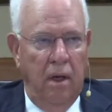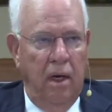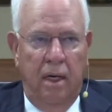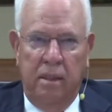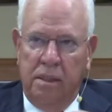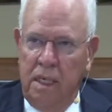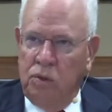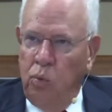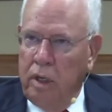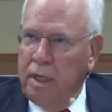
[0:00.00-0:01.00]
In a
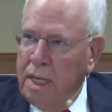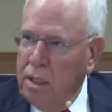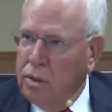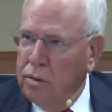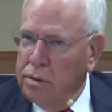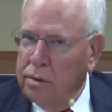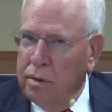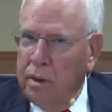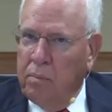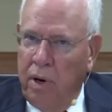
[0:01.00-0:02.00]
sense, we're teachers.
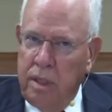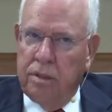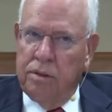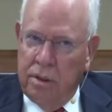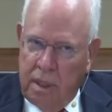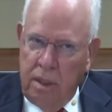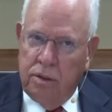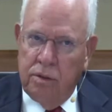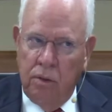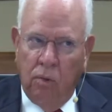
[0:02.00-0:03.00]
Preachers are
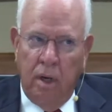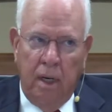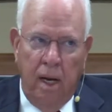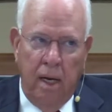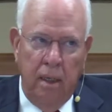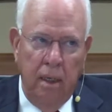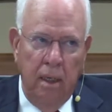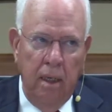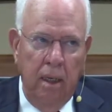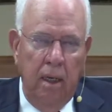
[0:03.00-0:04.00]
teachers of the Word of God.
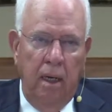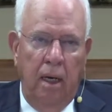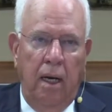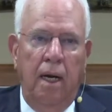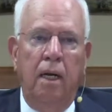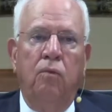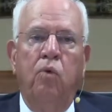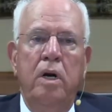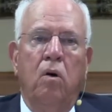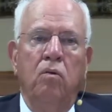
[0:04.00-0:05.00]
And if
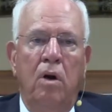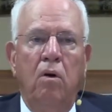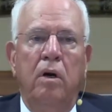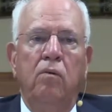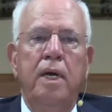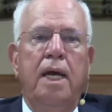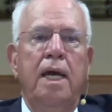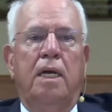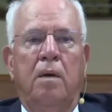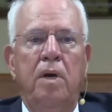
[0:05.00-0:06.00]
we don't know it, we
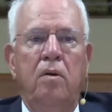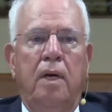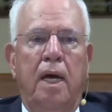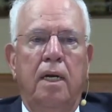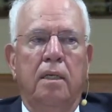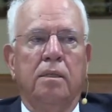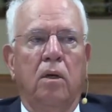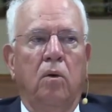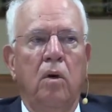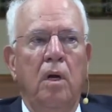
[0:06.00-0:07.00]
can't communicate it.
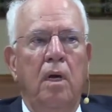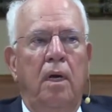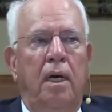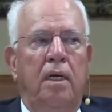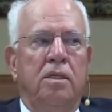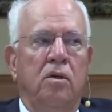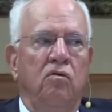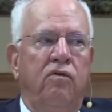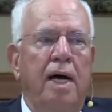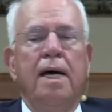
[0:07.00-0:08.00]
So it's so
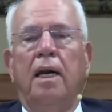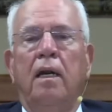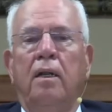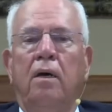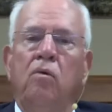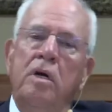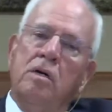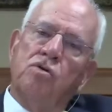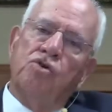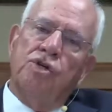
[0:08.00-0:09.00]
vital that we
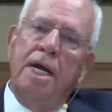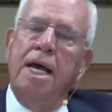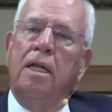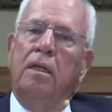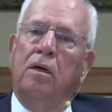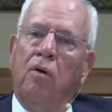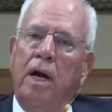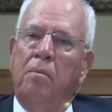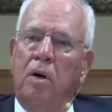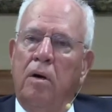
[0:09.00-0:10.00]
understand the
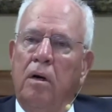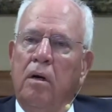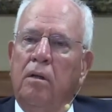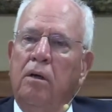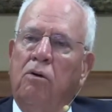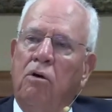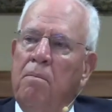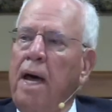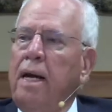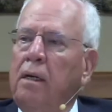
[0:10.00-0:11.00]
grammar, the
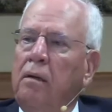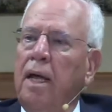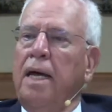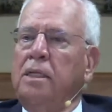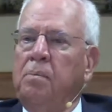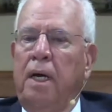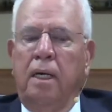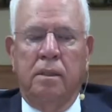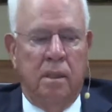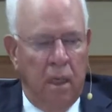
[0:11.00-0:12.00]
grammatical
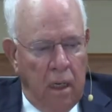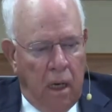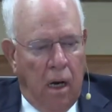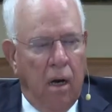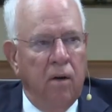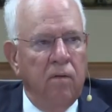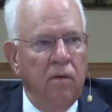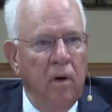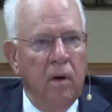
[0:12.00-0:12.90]
aspects of